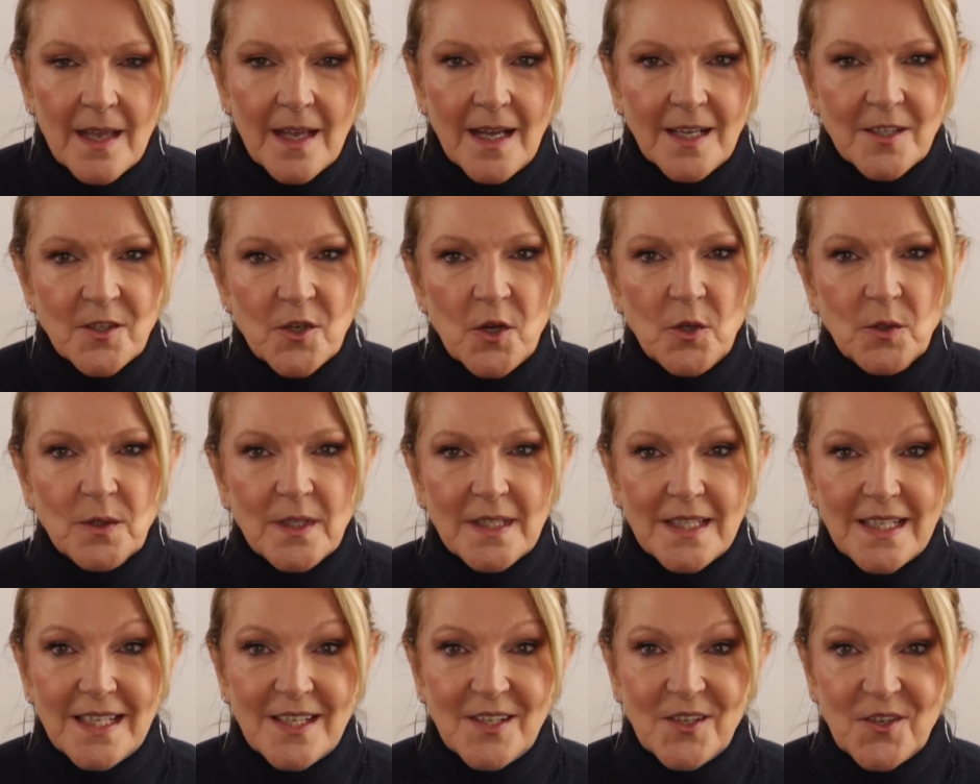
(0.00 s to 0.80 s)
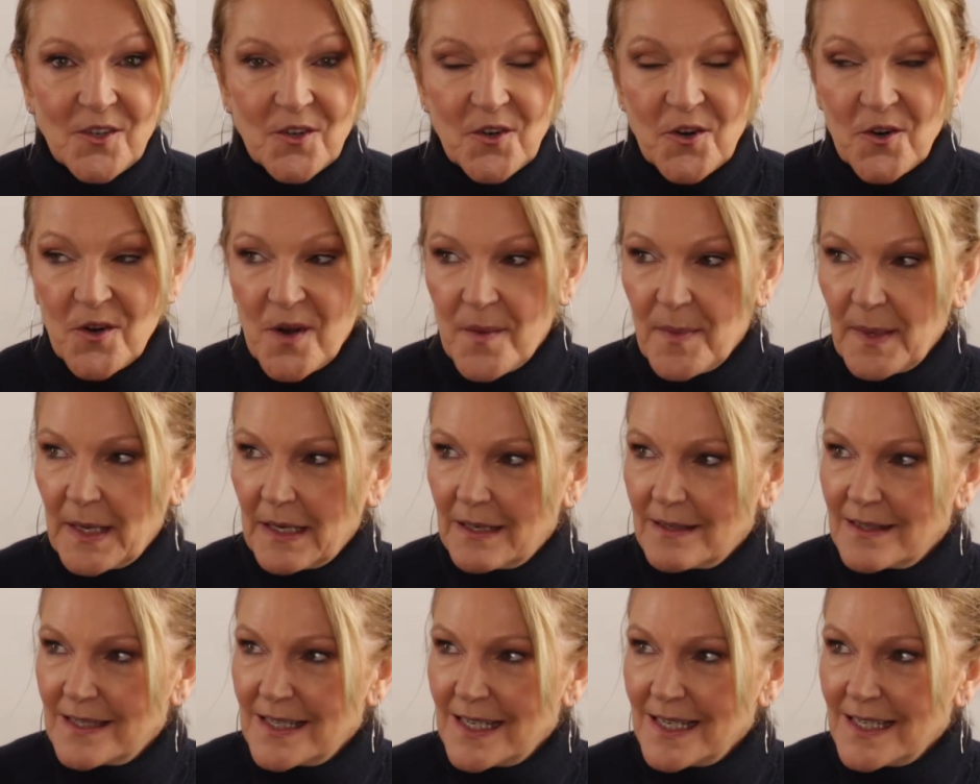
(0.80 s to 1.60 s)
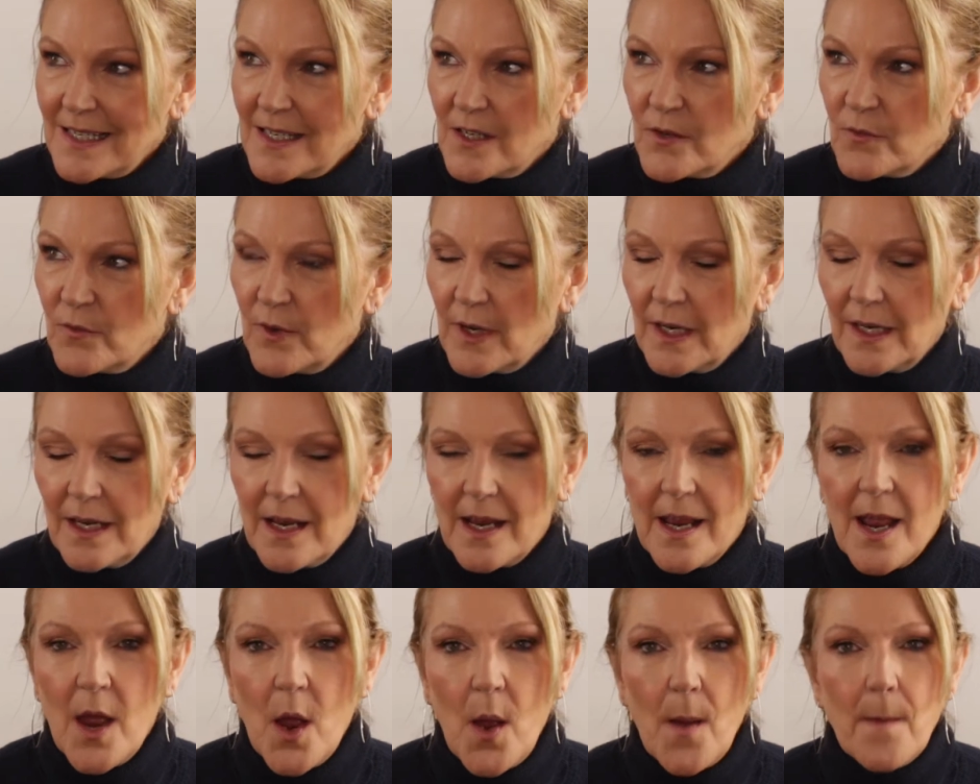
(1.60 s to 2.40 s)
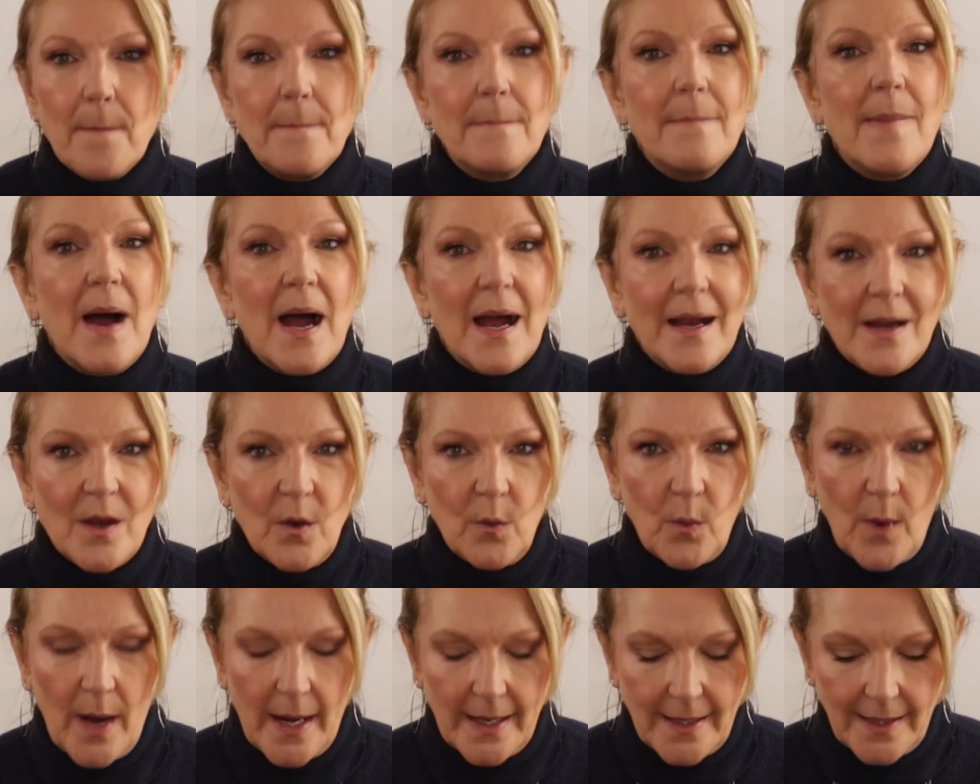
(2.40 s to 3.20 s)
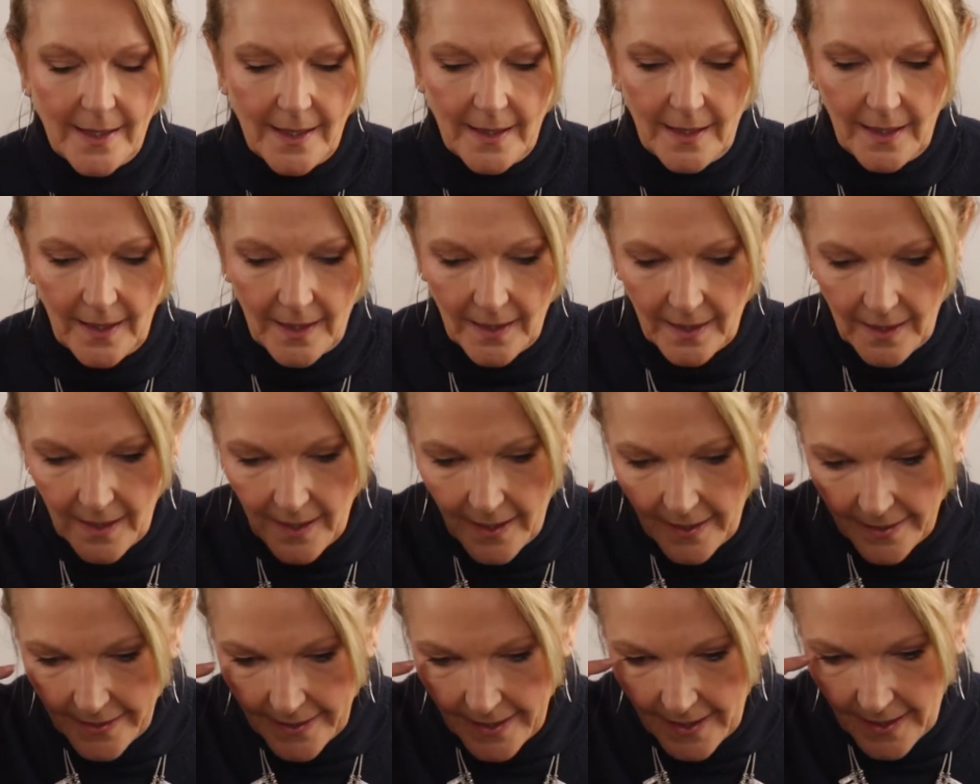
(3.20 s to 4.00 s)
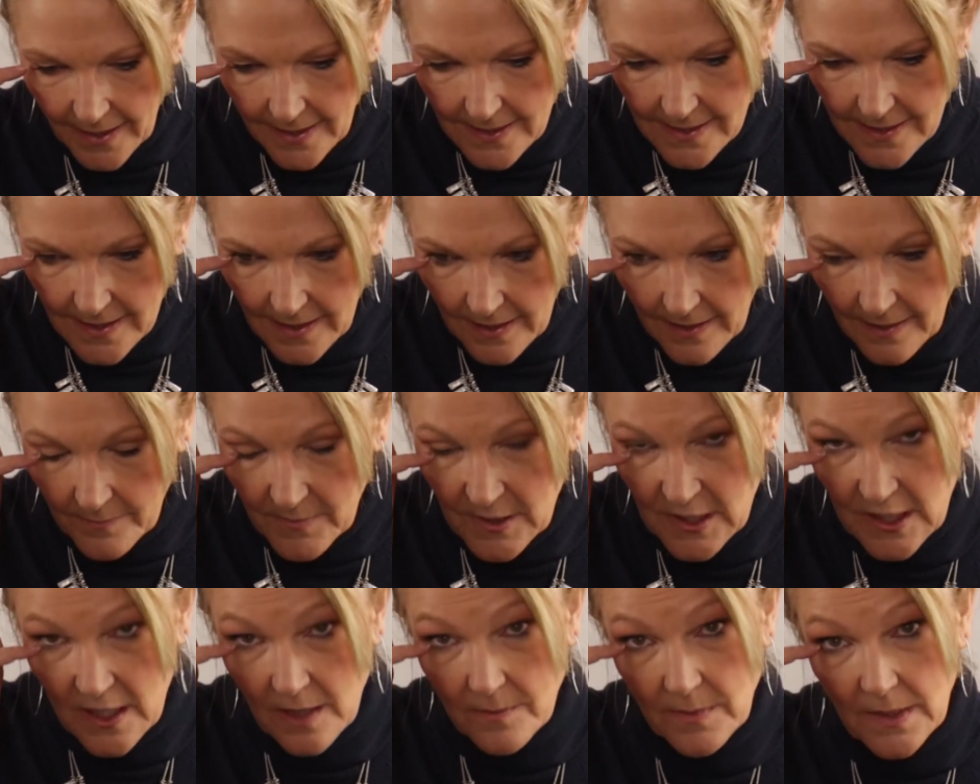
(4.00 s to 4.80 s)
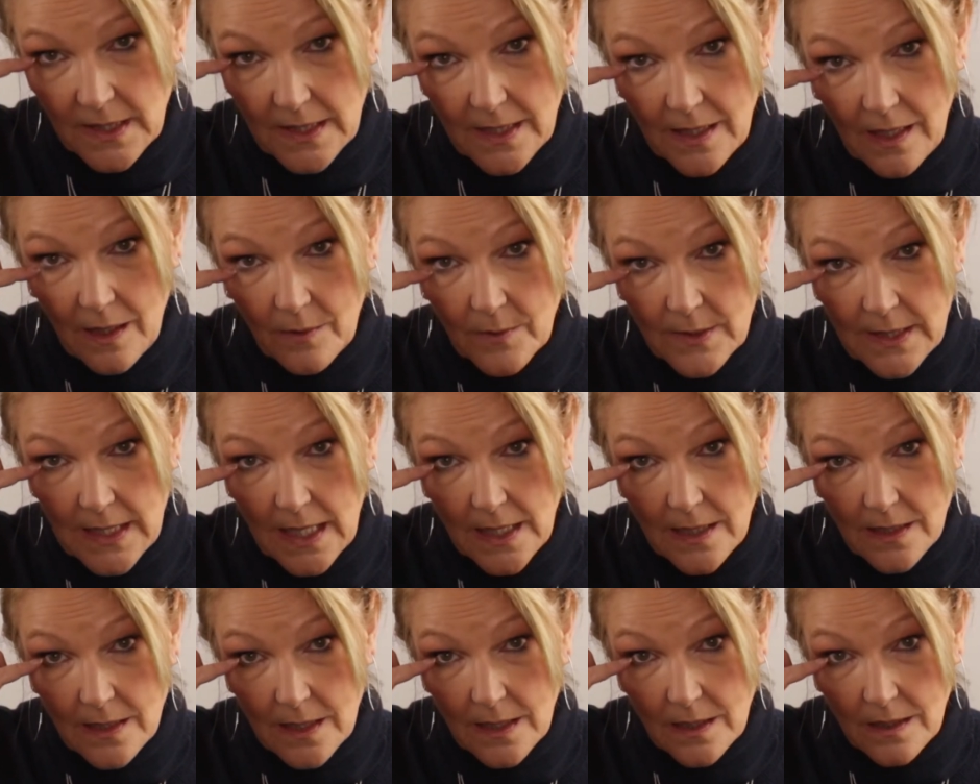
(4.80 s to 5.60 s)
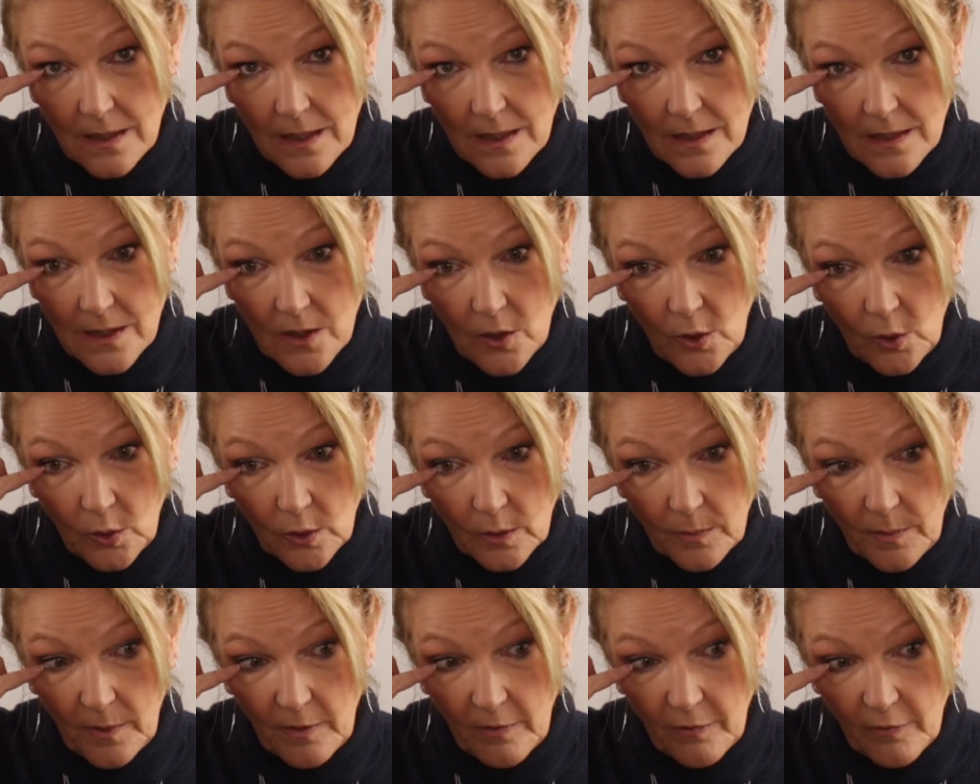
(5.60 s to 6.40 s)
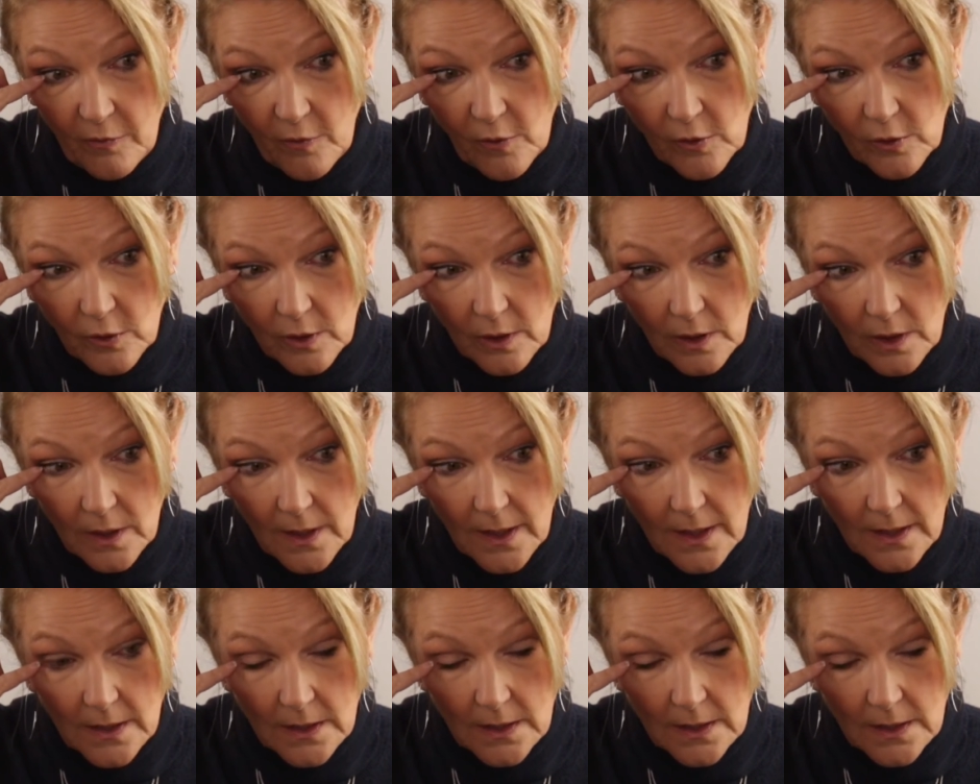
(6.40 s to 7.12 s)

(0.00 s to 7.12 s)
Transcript: I told her this story because this is really my awakening, I guess. And I'm ashamed to say I was 18 years old before